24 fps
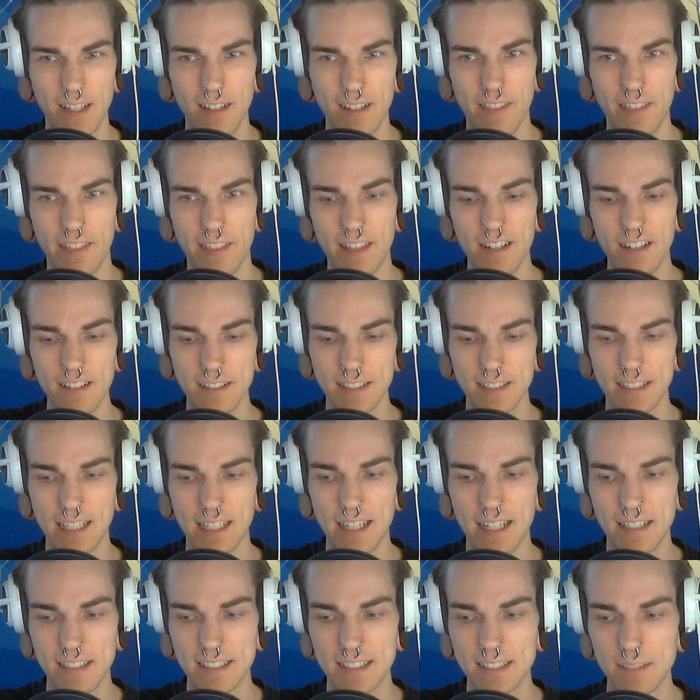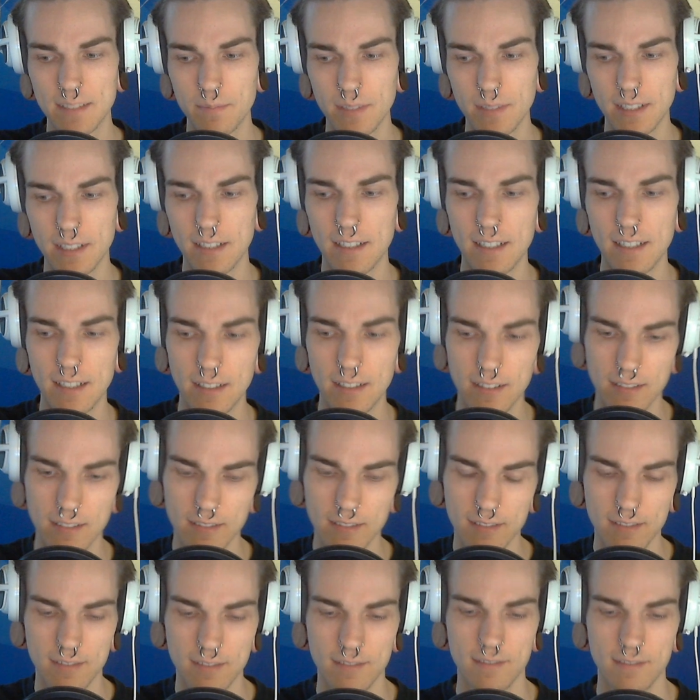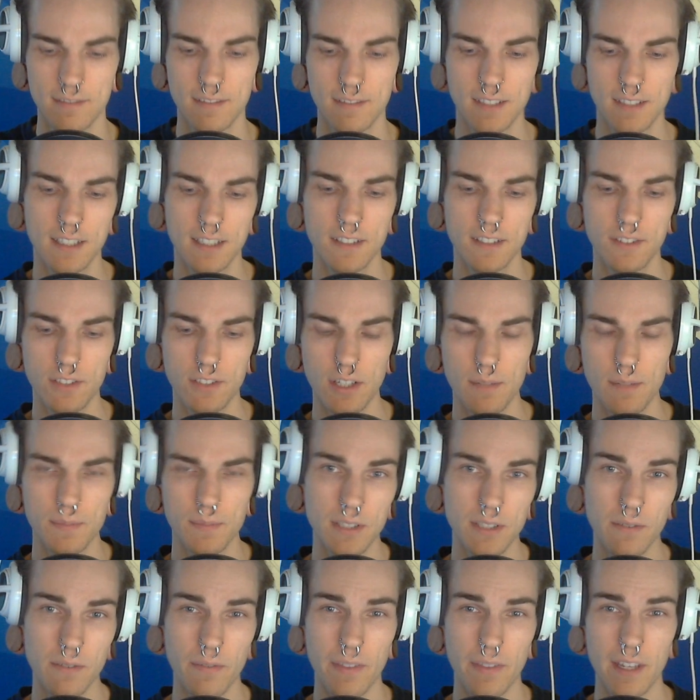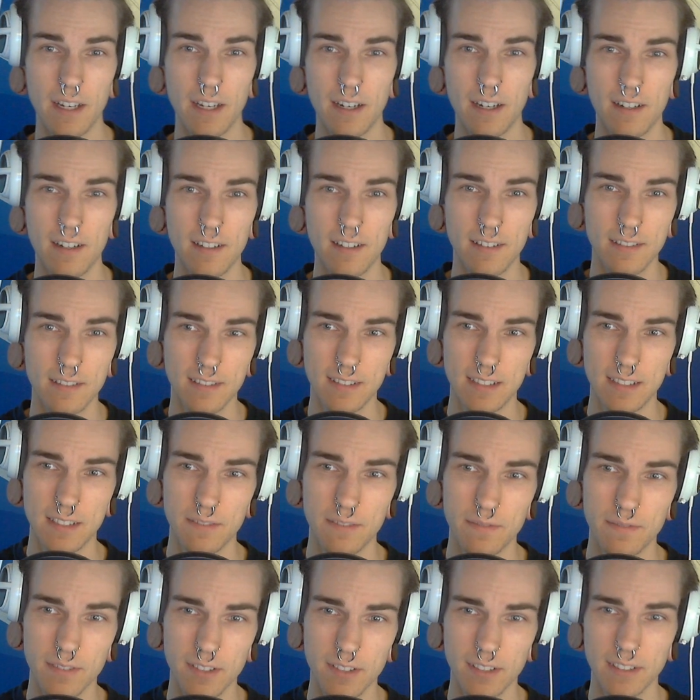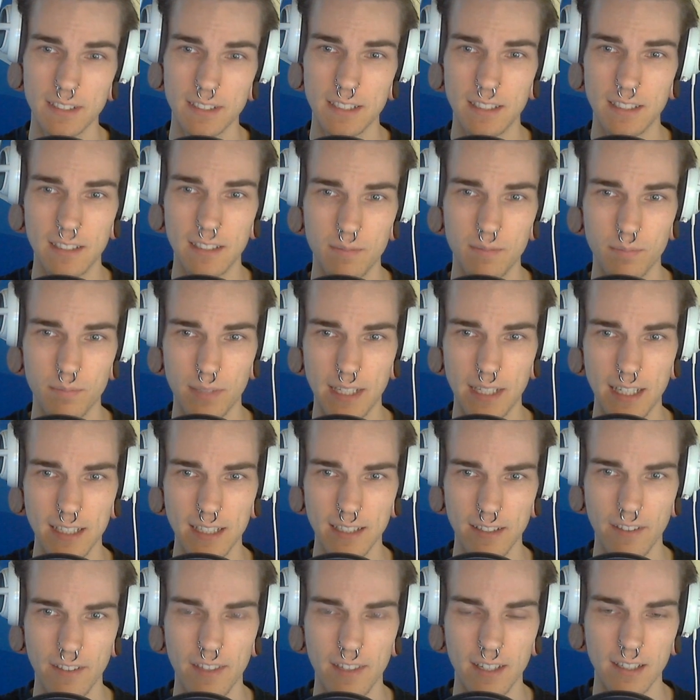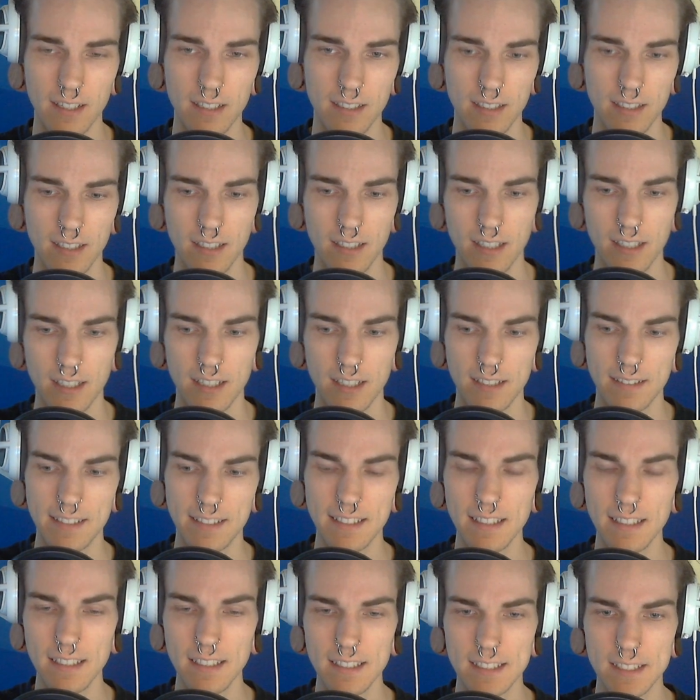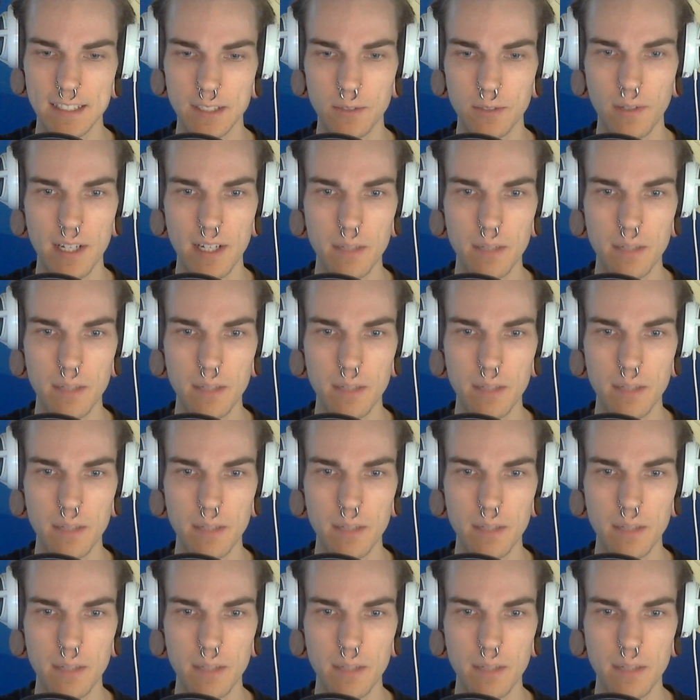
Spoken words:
They're kind of similar in terms of their difficulty in playing. I think Nidalee is quite a